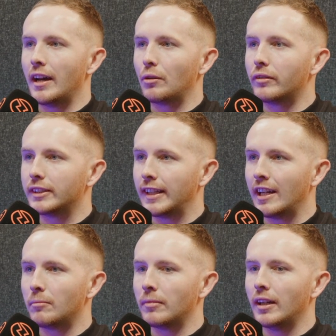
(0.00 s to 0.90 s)
And over
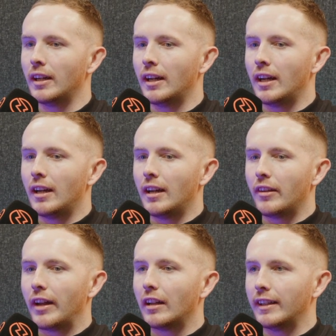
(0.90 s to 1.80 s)
time,
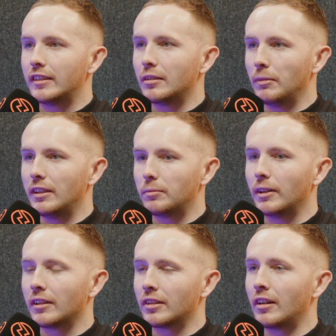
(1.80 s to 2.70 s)
that led to me
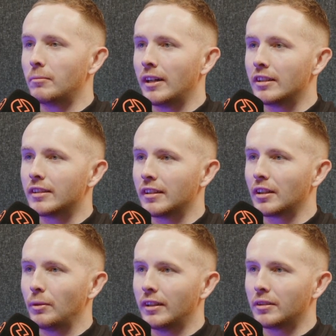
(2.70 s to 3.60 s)
speaking to Her Majesty the
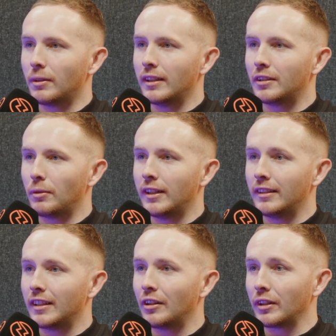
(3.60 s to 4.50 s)
Queen in 2020 and
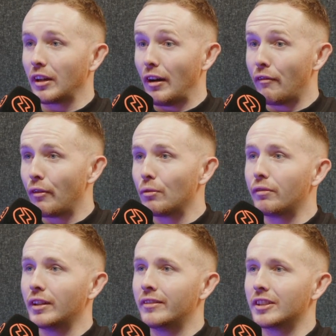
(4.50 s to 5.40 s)
telling a full
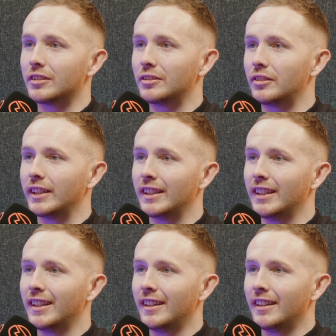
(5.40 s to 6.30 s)
flavour story
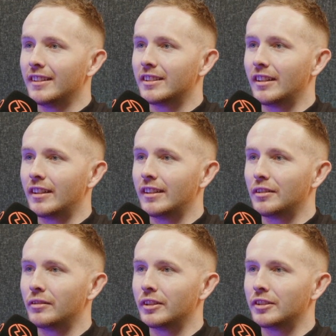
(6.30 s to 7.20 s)
to her
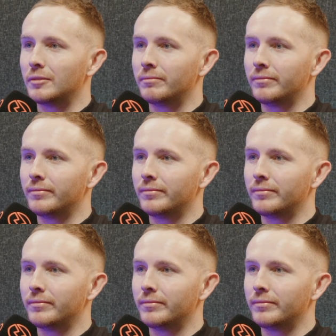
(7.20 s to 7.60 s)
over Zoom.